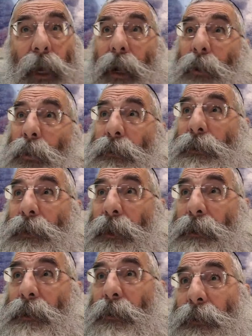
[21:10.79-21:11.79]
How old was
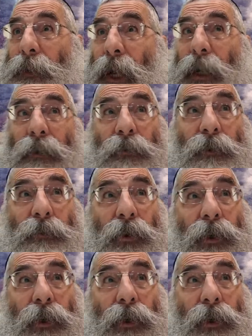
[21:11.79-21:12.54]
Yitzchak when Yaakov was born?